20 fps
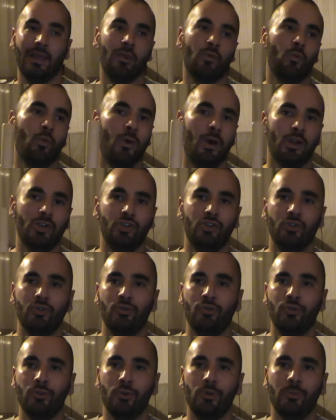can watch
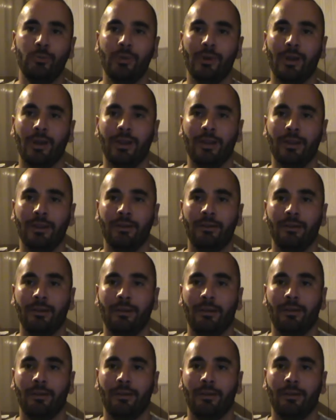YouTube and I could